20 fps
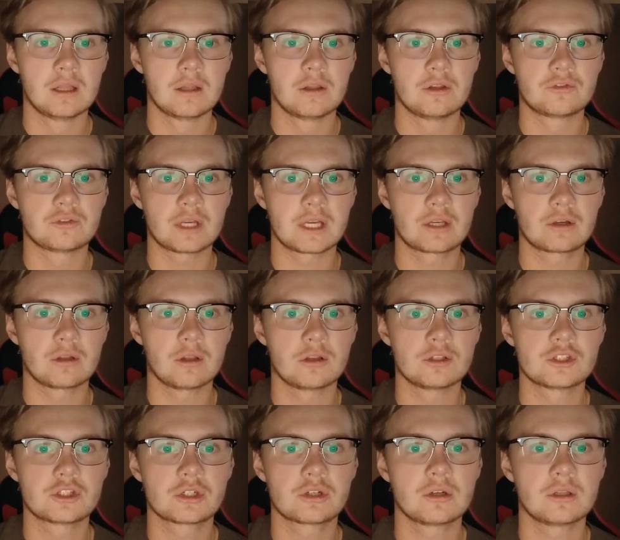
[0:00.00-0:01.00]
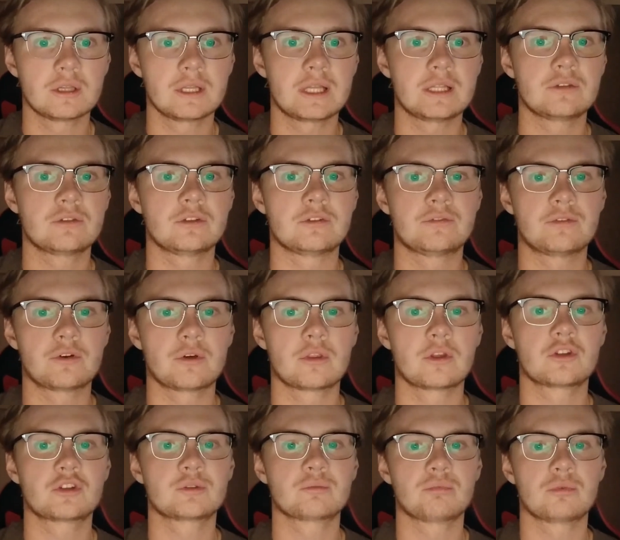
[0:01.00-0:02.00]
The psychological lens is further
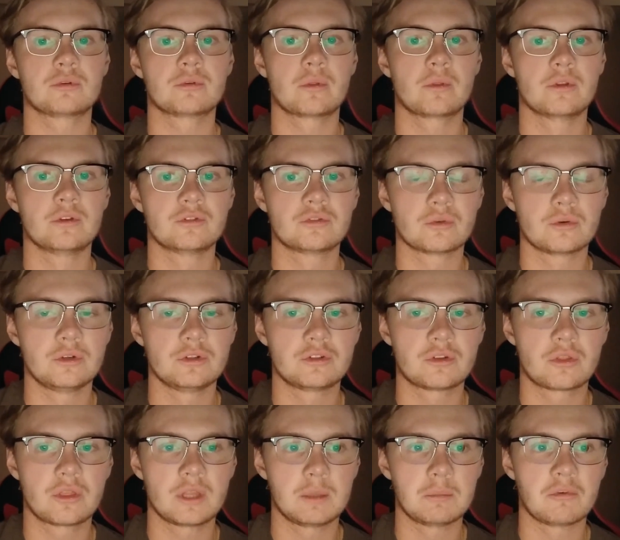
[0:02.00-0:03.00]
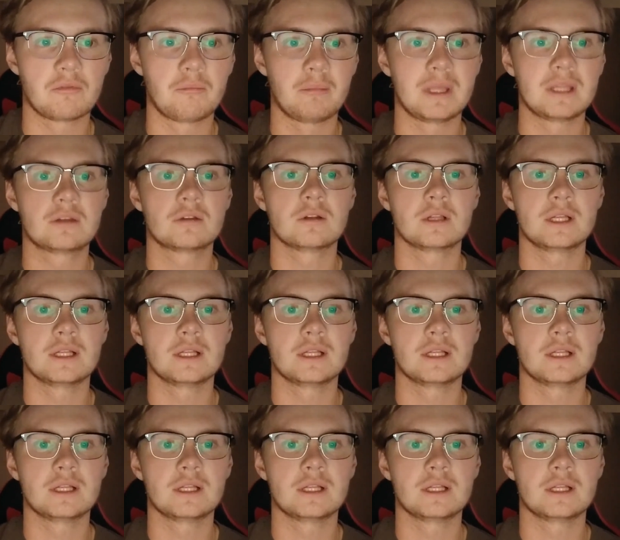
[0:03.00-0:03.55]
explored with the story's theme of mental